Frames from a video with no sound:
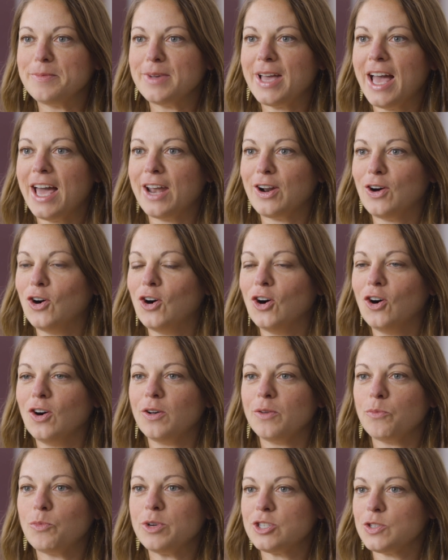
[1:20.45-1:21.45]
at
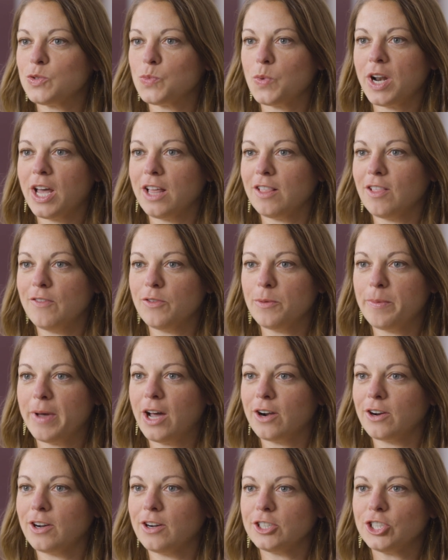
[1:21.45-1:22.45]
all, which is what I love
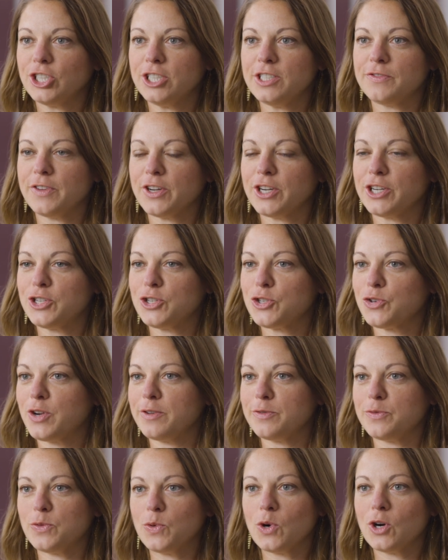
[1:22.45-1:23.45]
about her. She's very
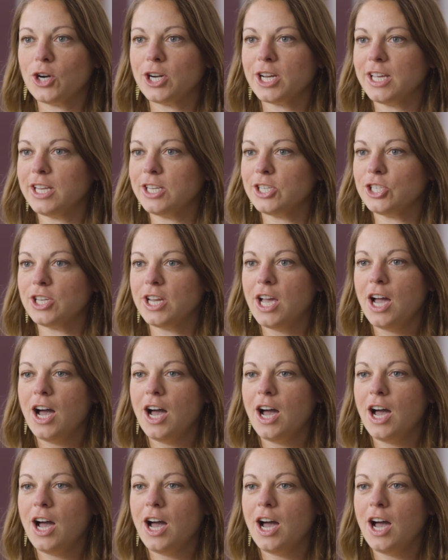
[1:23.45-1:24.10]
straightforward, and